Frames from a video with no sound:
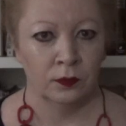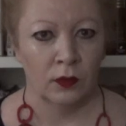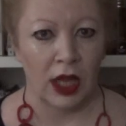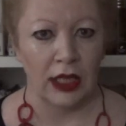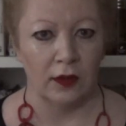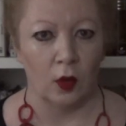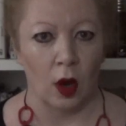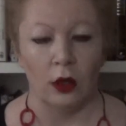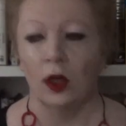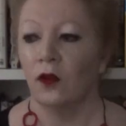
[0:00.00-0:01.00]
end of
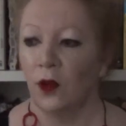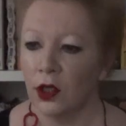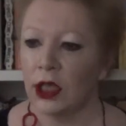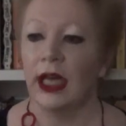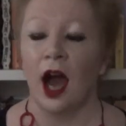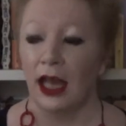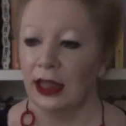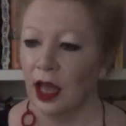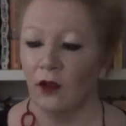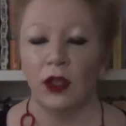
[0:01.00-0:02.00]
quote. Firstly, I
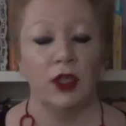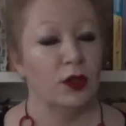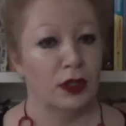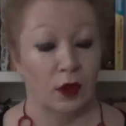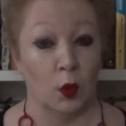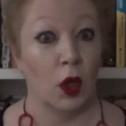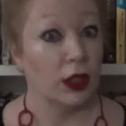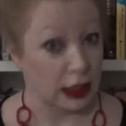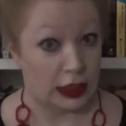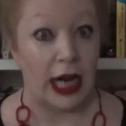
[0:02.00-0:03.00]
love the use of the word
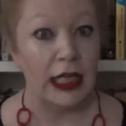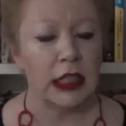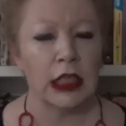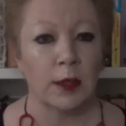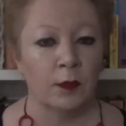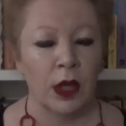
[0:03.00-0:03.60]
attest.